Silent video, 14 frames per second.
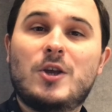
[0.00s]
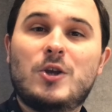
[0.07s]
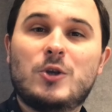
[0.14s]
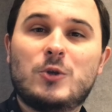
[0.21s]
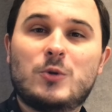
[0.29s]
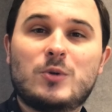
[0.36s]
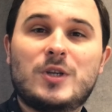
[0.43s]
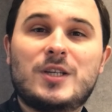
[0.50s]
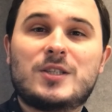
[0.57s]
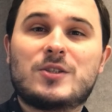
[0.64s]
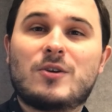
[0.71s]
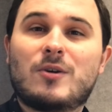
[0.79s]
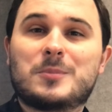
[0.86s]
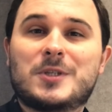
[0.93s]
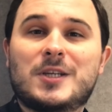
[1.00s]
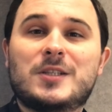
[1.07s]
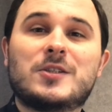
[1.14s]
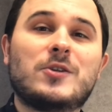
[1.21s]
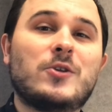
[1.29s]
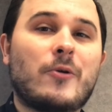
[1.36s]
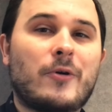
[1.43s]
you need to update
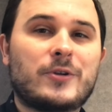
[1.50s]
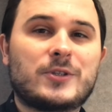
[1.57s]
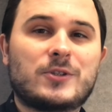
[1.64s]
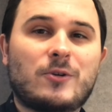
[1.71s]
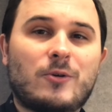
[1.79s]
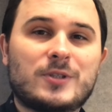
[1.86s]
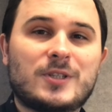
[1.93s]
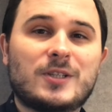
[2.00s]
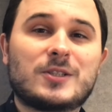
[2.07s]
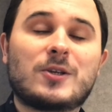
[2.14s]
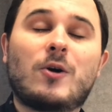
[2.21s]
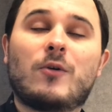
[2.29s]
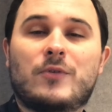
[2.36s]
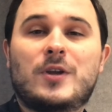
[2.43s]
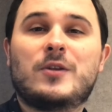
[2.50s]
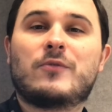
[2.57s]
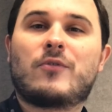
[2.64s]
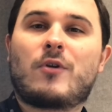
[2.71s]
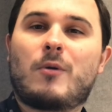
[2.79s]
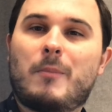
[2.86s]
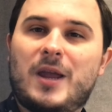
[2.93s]
your sources of
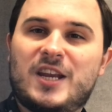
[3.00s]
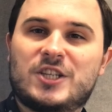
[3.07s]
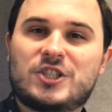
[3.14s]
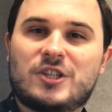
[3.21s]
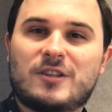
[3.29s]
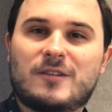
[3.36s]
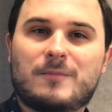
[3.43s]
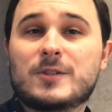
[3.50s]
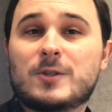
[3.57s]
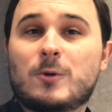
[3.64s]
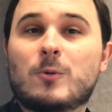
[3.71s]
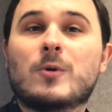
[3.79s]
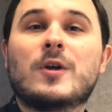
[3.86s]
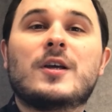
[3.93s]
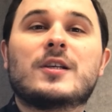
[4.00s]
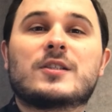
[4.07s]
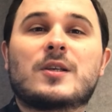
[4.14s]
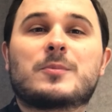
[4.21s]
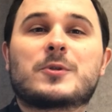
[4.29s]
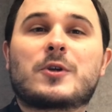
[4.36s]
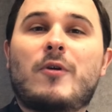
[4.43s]
information. So,
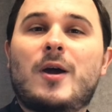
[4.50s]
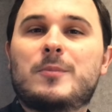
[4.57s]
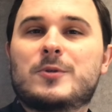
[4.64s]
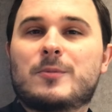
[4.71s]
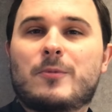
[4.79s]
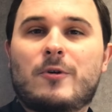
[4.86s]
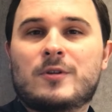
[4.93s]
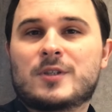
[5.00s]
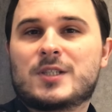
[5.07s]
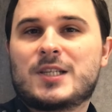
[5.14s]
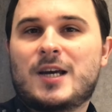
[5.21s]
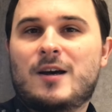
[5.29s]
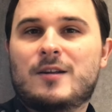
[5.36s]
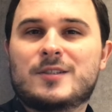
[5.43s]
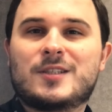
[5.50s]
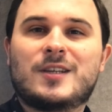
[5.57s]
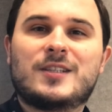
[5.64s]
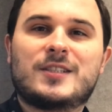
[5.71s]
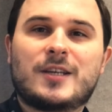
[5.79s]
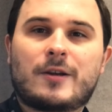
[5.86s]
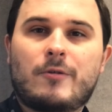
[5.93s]
subscribe to Product Hunt,
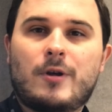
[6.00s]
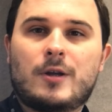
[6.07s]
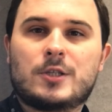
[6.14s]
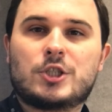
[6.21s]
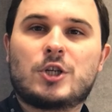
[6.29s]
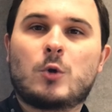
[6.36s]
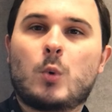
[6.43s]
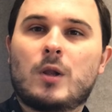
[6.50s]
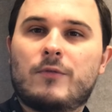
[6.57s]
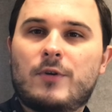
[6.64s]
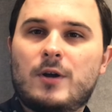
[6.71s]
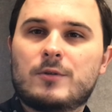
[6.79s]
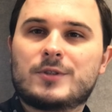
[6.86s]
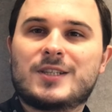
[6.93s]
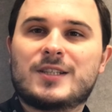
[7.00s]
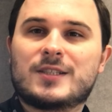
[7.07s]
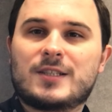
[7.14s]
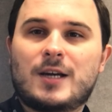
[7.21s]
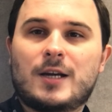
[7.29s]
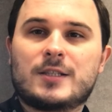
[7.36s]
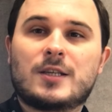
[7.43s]
TechCrunch, Well-Found
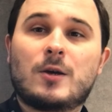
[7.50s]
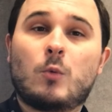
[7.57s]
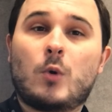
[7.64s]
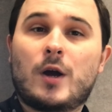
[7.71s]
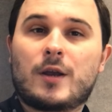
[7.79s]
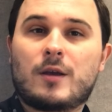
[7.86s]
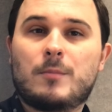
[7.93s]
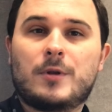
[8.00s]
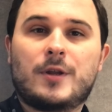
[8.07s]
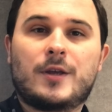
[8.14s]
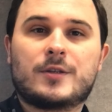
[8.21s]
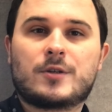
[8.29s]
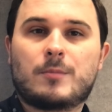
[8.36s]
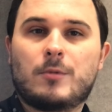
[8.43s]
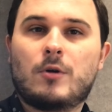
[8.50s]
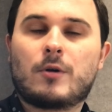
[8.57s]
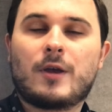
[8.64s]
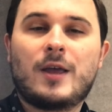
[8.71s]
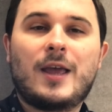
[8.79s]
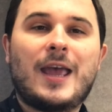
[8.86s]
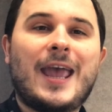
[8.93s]
Insights, Y Combinator blog,
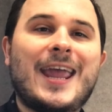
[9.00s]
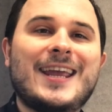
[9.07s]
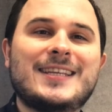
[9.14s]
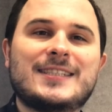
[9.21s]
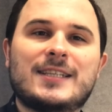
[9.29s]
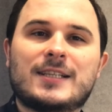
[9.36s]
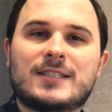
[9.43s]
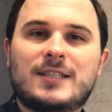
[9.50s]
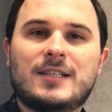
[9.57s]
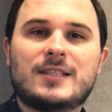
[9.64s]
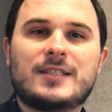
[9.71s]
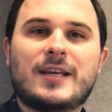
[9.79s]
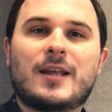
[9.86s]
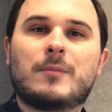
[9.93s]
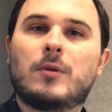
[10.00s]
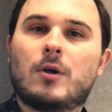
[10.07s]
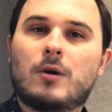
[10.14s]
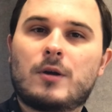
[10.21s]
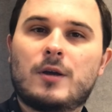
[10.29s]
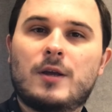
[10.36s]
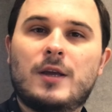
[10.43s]
A16Z
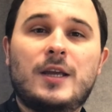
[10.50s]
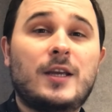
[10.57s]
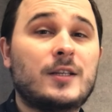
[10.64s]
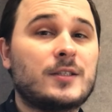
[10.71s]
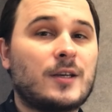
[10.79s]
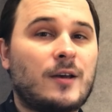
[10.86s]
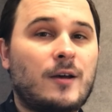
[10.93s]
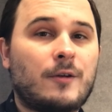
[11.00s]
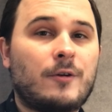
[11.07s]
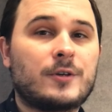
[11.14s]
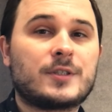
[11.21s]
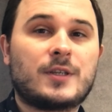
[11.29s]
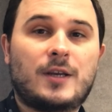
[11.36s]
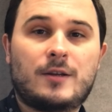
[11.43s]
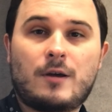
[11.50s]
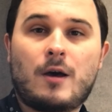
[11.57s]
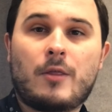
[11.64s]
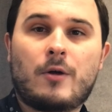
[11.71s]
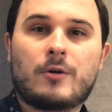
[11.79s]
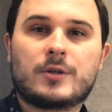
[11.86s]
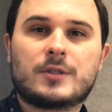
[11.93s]
blog, Indie Hackers, and
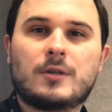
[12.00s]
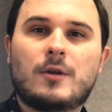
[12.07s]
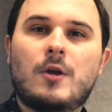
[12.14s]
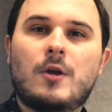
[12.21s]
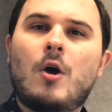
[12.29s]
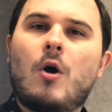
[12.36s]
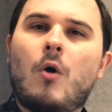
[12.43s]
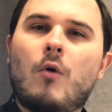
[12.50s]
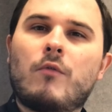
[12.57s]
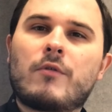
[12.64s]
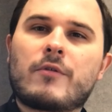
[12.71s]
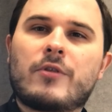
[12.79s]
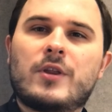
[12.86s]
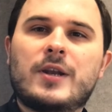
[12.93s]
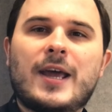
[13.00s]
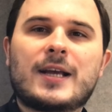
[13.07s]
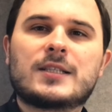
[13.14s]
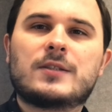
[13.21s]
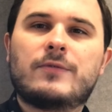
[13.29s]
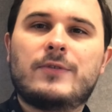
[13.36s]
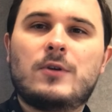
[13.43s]
others. Over the
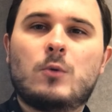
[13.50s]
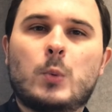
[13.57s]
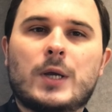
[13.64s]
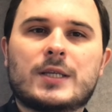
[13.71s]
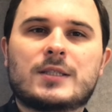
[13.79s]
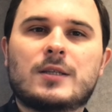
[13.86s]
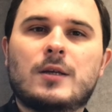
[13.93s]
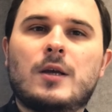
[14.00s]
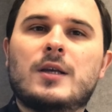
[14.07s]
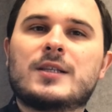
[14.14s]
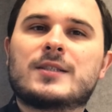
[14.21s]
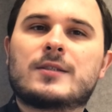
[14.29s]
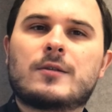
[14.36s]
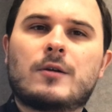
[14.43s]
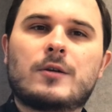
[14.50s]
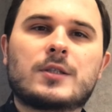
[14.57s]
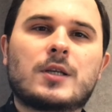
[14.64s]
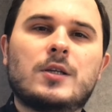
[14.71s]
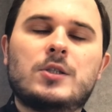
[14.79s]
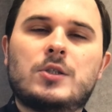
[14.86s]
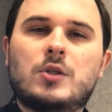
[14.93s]
next few weeks, start
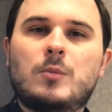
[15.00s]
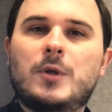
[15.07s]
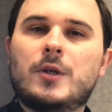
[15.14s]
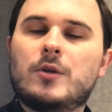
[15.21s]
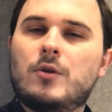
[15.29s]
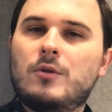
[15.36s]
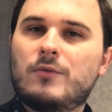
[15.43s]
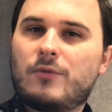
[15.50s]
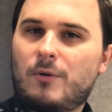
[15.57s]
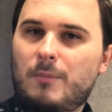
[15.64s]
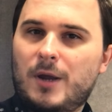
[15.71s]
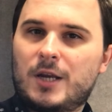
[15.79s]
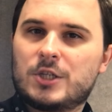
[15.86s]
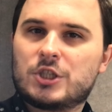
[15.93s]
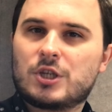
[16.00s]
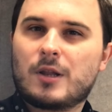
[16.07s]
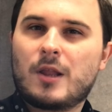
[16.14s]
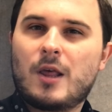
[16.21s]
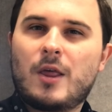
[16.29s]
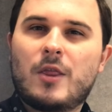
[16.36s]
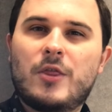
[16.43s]
consuming new information
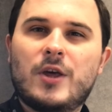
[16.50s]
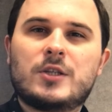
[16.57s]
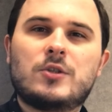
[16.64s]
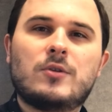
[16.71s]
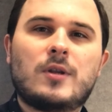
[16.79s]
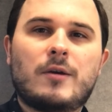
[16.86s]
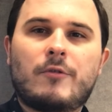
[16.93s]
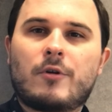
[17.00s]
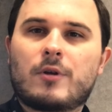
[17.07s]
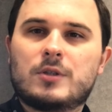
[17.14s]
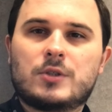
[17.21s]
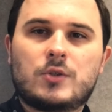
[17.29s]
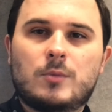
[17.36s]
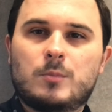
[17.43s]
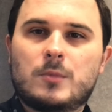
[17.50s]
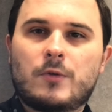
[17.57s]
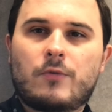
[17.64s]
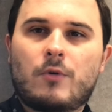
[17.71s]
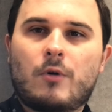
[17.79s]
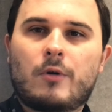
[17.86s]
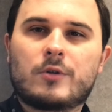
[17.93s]
that you never consumed
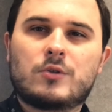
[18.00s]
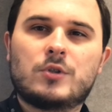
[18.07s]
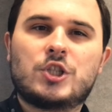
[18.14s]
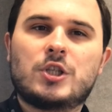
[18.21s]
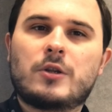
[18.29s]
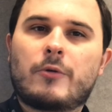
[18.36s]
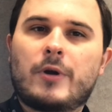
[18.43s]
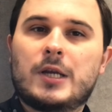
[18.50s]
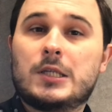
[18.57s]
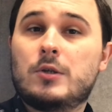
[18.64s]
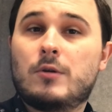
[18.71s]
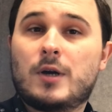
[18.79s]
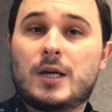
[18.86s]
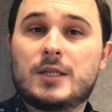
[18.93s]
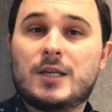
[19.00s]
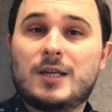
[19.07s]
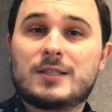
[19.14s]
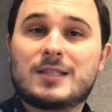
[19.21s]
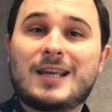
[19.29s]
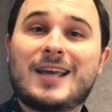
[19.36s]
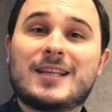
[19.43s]
before to generate new
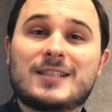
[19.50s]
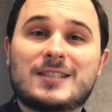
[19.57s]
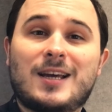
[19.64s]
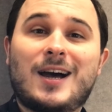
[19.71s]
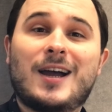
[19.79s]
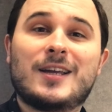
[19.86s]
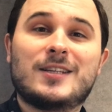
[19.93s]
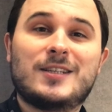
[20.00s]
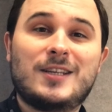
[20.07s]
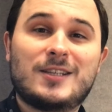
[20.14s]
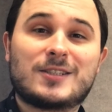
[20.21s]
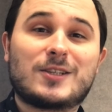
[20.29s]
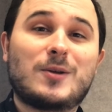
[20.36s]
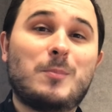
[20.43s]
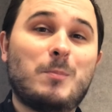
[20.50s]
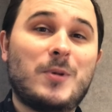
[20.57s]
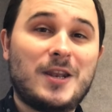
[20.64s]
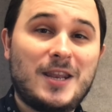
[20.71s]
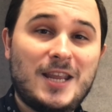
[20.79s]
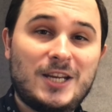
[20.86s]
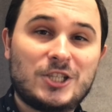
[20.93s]
ideas and ideas
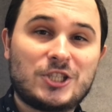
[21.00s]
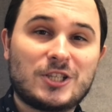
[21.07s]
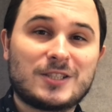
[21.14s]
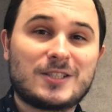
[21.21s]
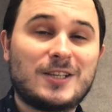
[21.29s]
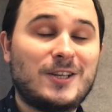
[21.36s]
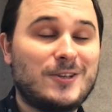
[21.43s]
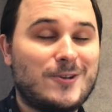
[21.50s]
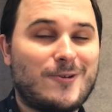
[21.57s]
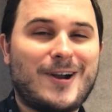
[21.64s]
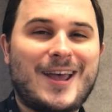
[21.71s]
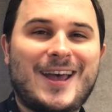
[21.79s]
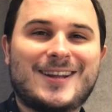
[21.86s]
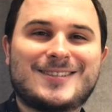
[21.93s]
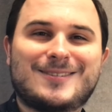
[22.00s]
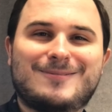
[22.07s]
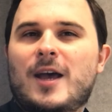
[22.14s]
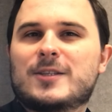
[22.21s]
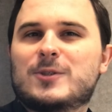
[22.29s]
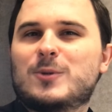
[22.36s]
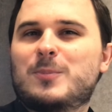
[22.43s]
combinations in your head.
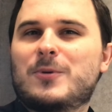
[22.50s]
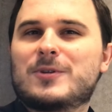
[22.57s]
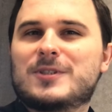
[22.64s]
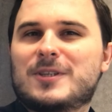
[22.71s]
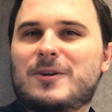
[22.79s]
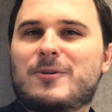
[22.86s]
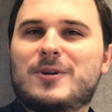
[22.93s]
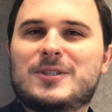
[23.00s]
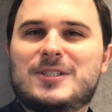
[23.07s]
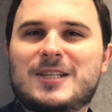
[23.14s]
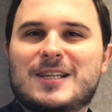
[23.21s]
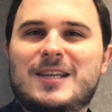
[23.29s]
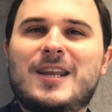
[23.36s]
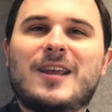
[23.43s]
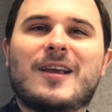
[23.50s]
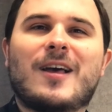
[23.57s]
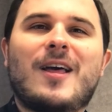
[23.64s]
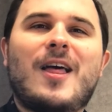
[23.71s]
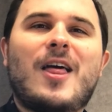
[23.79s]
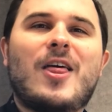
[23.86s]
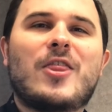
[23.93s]
A super secret technique
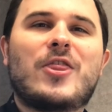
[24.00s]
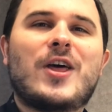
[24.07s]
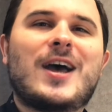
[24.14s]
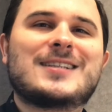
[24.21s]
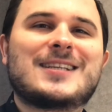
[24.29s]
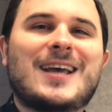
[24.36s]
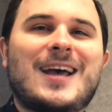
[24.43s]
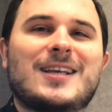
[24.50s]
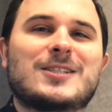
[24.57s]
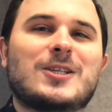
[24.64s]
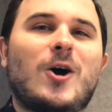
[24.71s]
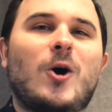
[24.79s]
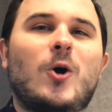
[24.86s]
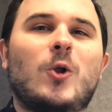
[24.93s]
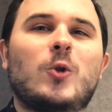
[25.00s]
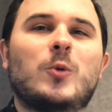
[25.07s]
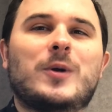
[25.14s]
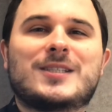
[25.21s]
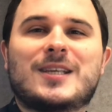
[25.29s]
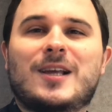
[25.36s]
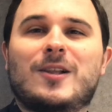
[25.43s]
that has
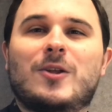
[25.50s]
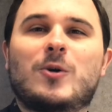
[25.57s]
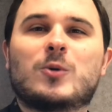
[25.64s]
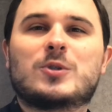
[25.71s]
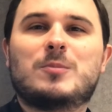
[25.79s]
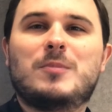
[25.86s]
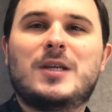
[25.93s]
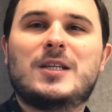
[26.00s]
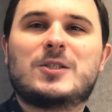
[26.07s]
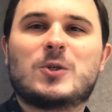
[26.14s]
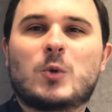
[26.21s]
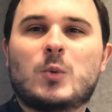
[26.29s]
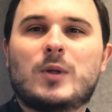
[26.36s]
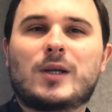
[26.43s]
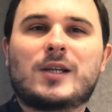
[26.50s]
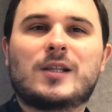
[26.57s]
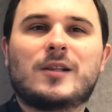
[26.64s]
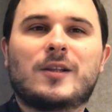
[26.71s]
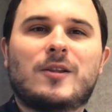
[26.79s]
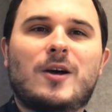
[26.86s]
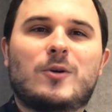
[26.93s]
always allowed me to
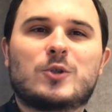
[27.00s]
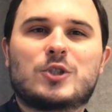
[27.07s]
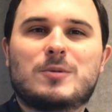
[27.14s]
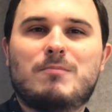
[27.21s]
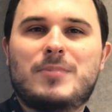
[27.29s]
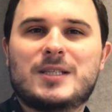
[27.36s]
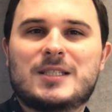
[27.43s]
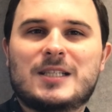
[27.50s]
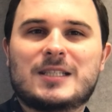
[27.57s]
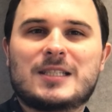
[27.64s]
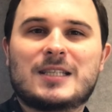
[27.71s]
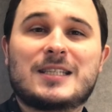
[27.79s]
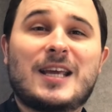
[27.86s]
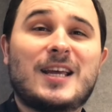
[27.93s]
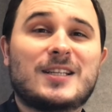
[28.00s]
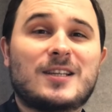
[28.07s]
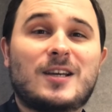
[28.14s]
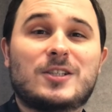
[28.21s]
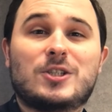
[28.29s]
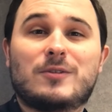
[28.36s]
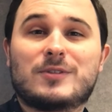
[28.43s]
quickly launch businesses and
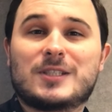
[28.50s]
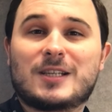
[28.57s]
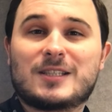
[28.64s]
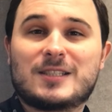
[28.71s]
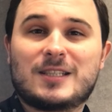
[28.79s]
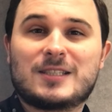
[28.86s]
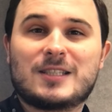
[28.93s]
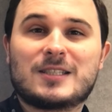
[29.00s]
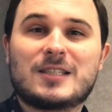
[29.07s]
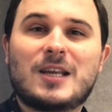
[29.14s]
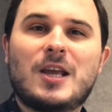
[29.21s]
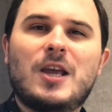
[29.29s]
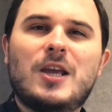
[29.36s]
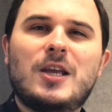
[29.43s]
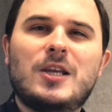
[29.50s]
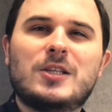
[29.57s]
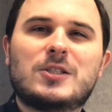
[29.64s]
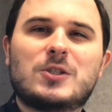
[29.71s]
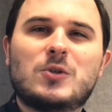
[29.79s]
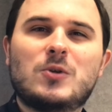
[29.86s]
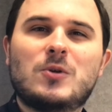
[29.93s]
achieve successes
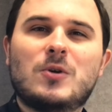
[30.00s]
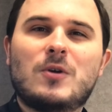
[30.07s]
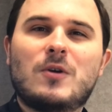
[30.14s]
is to